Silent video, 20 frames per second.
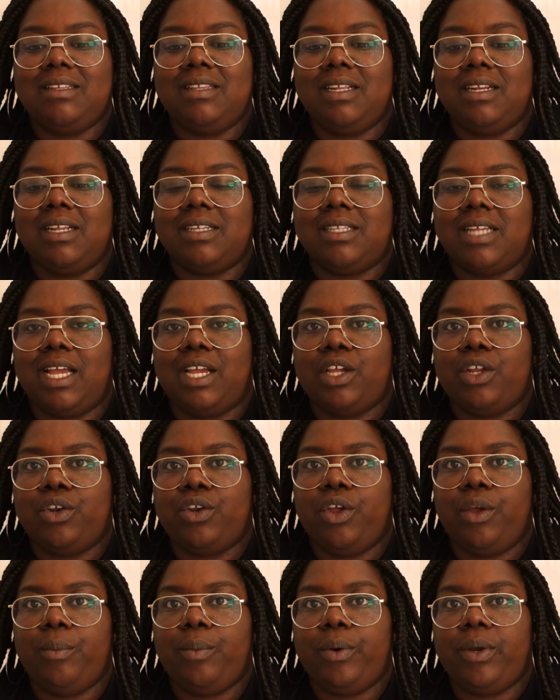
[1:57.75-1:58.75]
then there's like
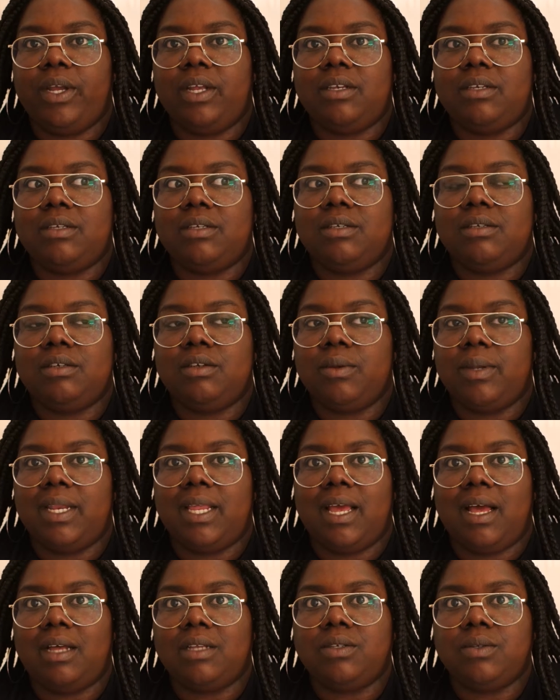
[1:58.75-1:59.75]
no point doing
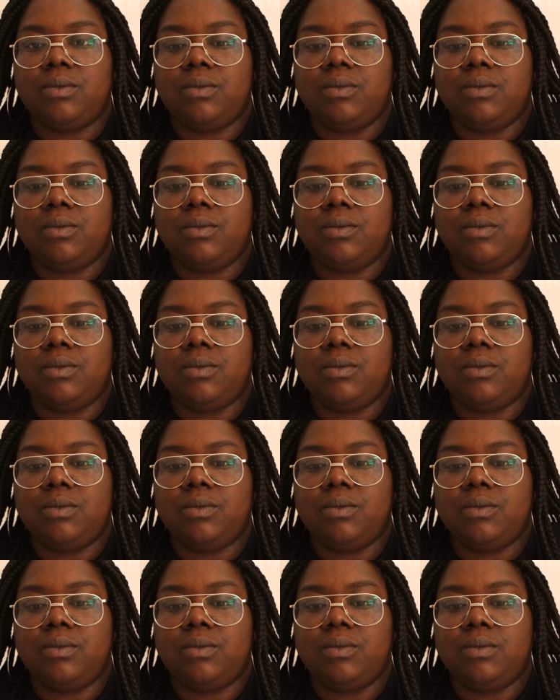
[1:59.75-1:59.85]
it at